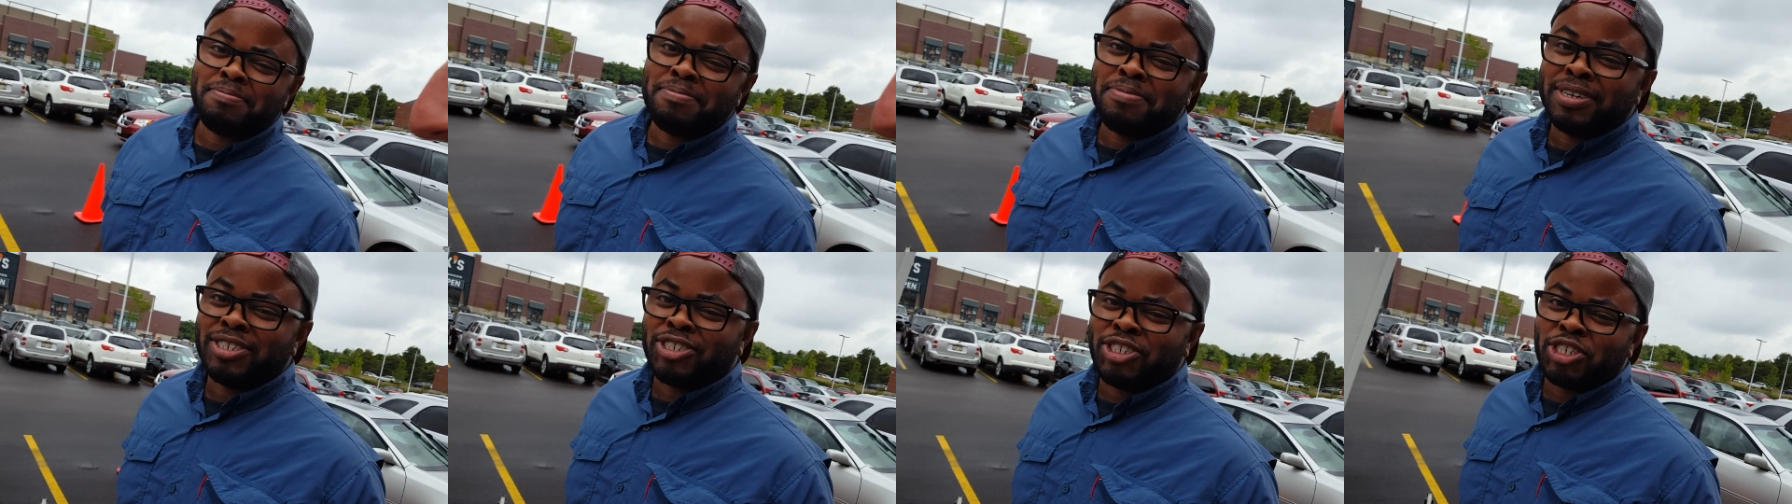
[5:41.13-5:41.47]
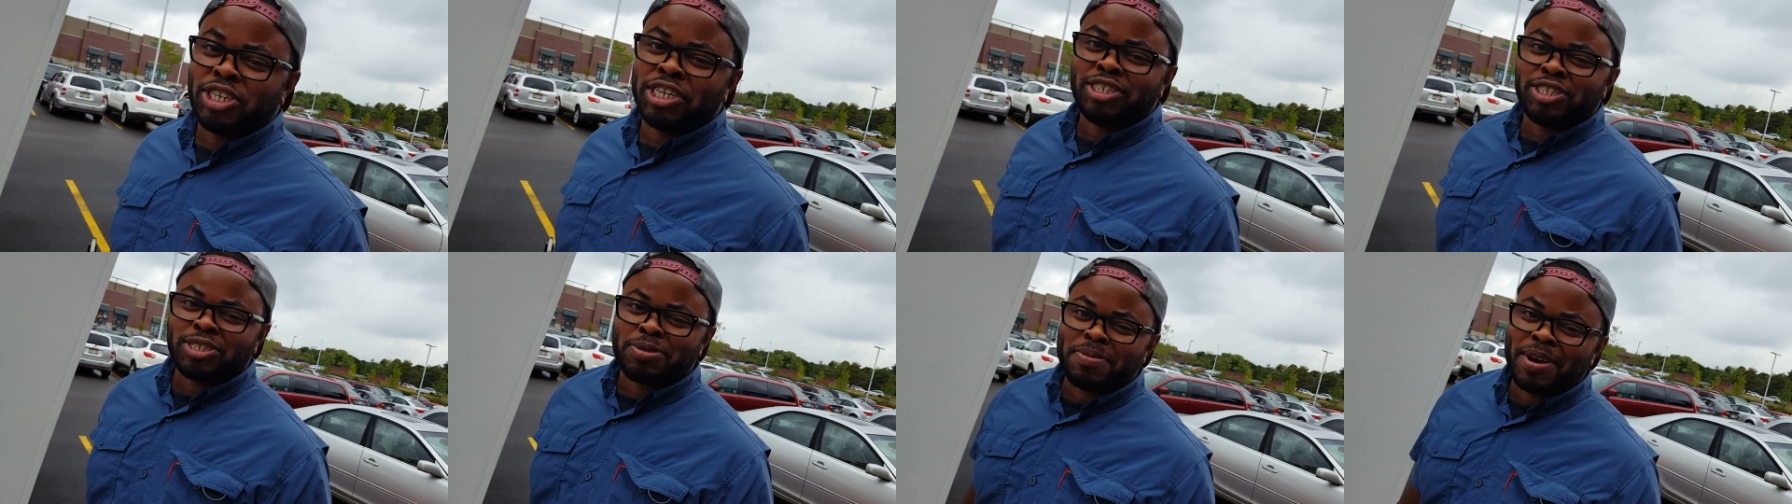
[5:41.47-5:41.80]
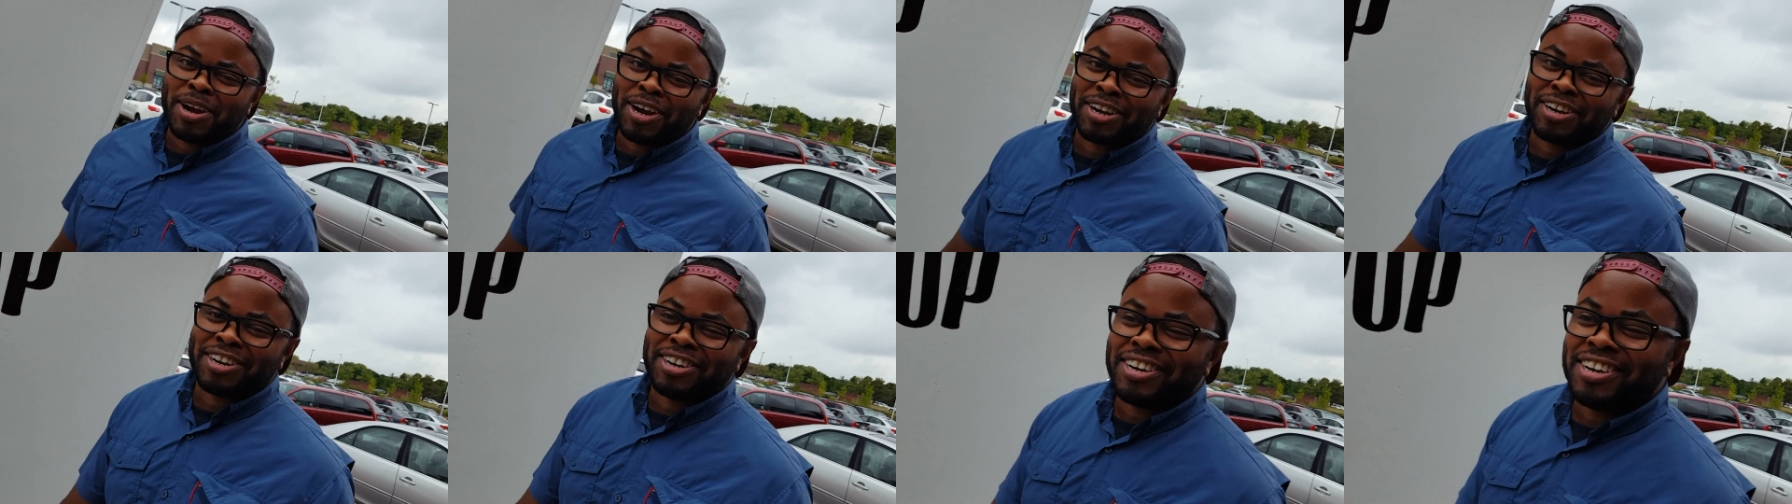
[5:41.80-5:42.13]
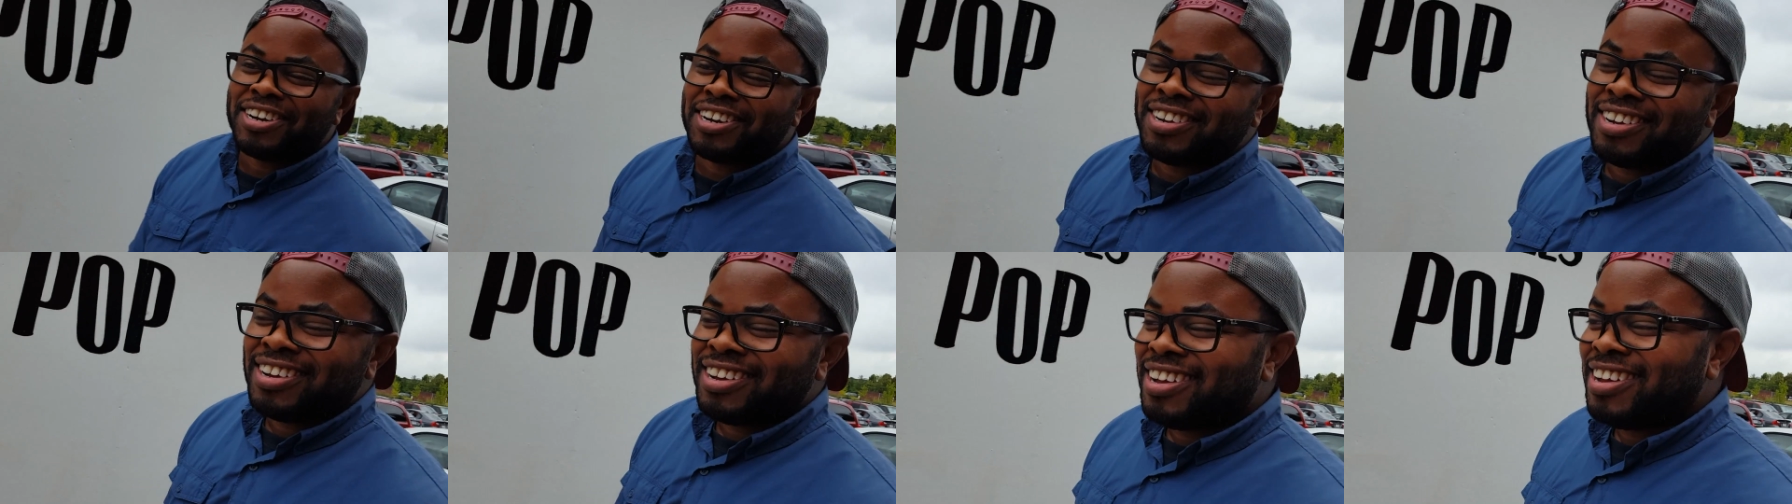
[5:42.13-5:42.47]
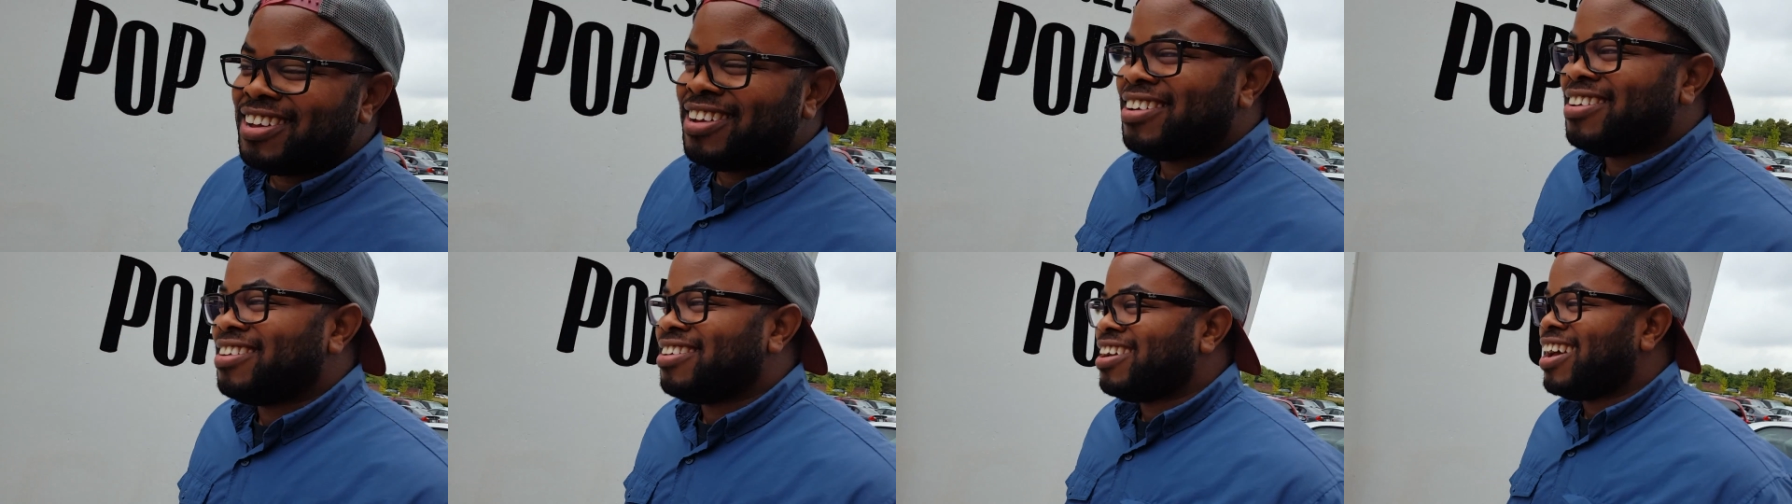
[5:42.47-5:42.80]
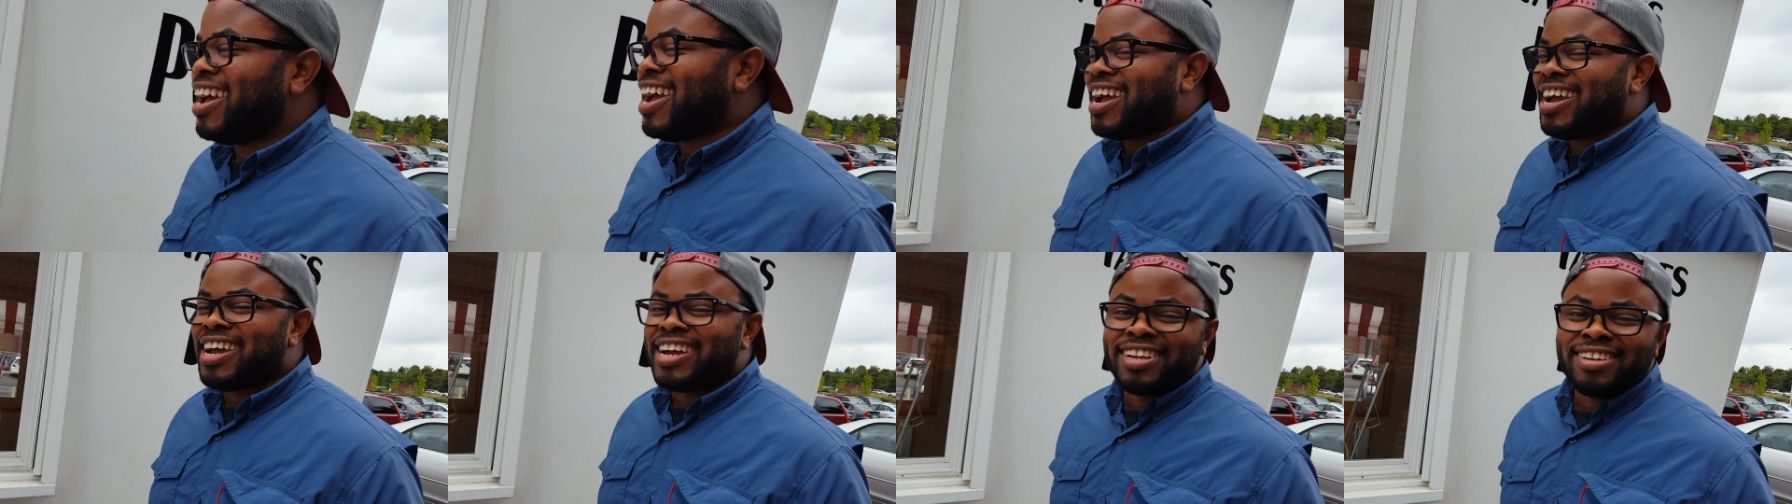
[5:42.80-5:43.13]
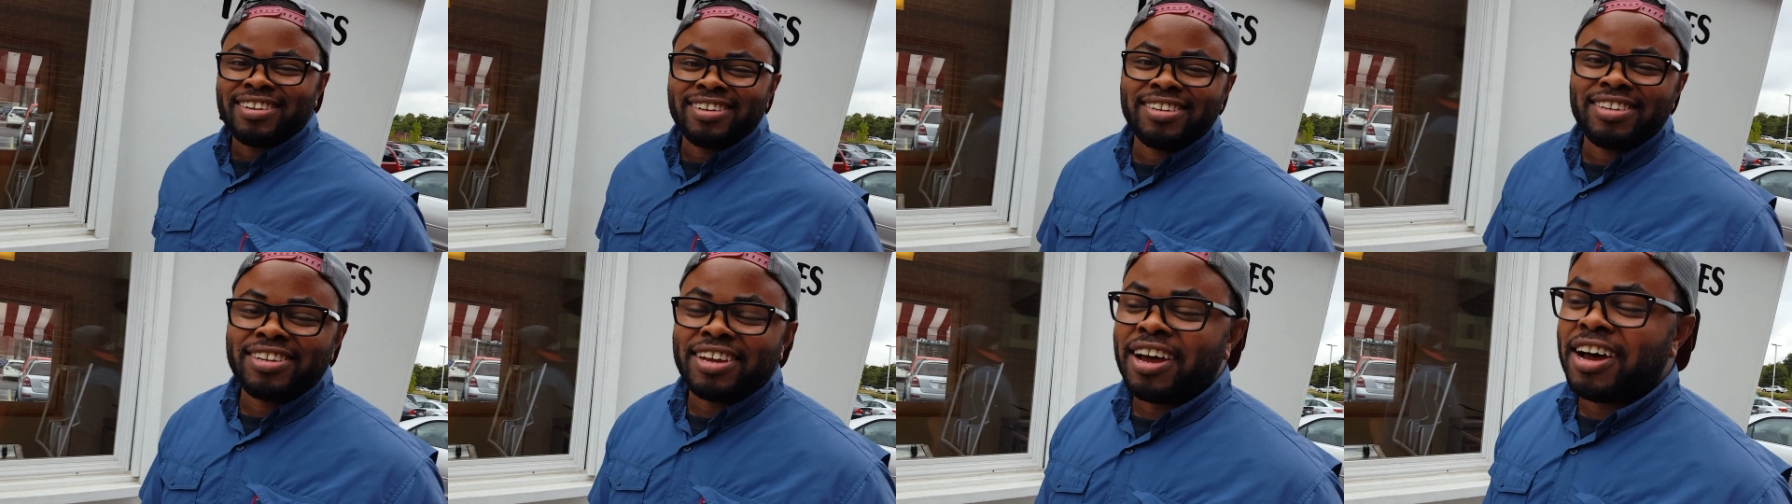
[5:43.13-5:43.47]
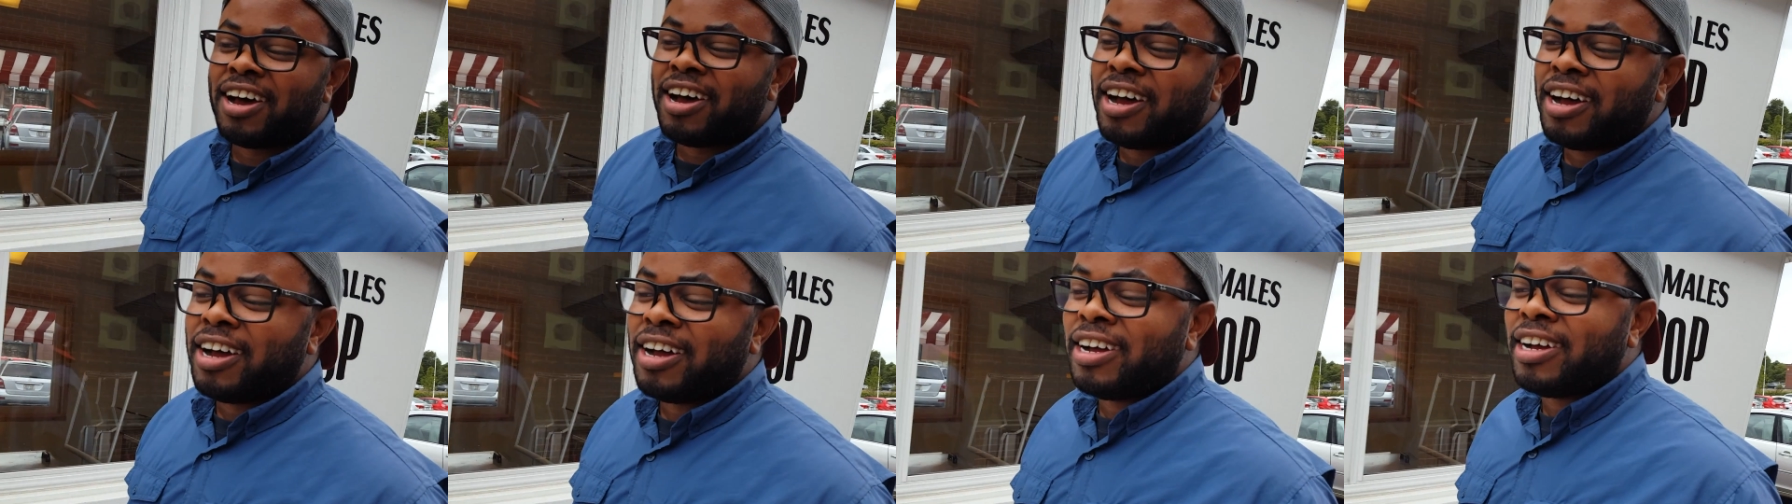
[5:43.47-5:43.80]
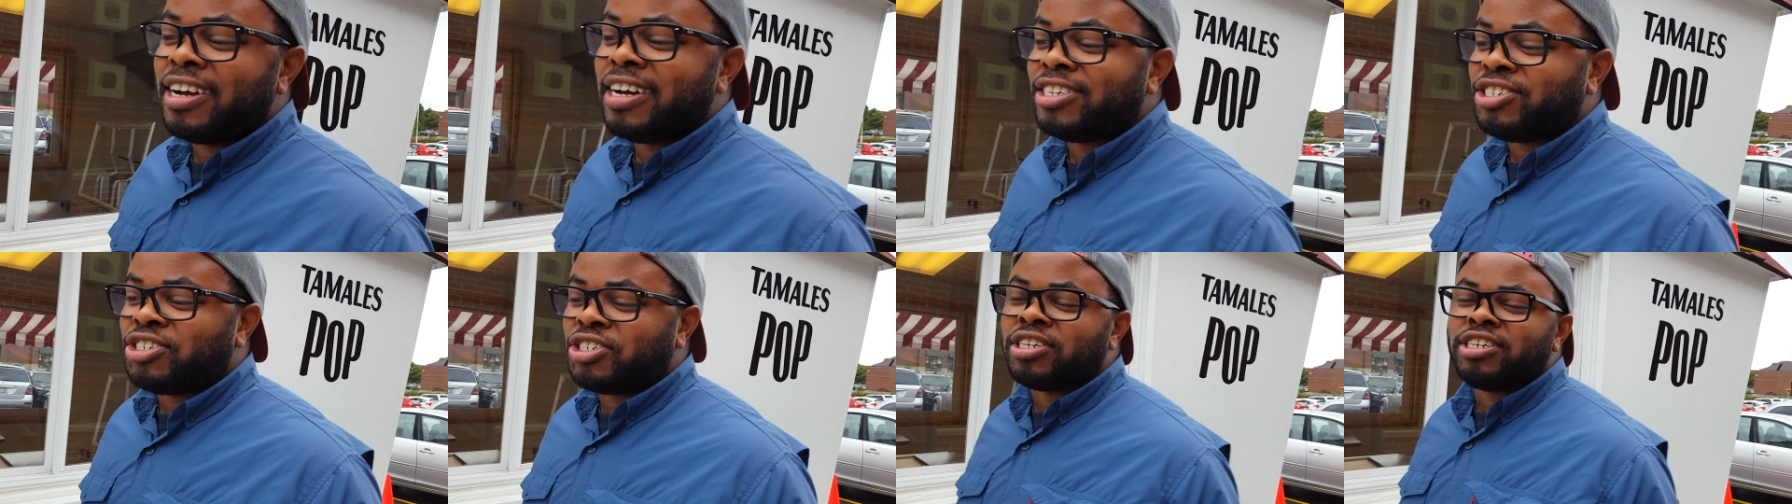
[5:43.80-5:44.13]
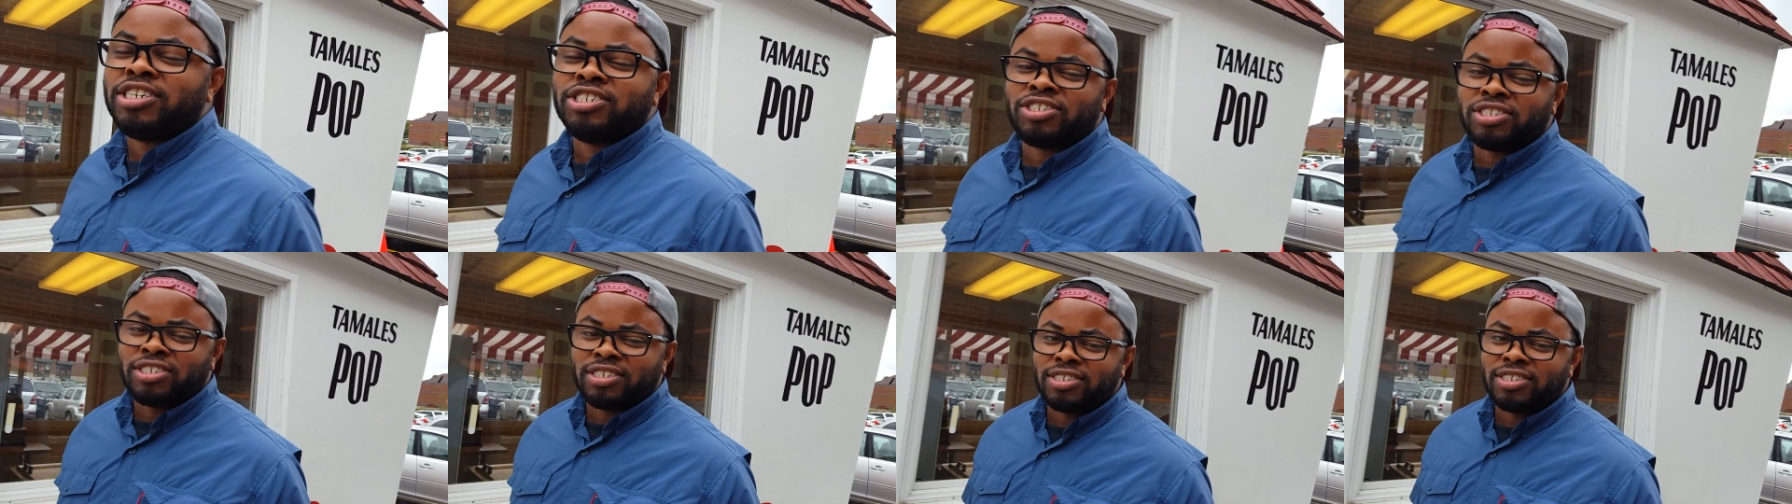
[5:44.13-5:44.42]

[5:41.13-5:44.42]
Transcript: and a double burger and, and, a chili, uh, chili uh, cheese,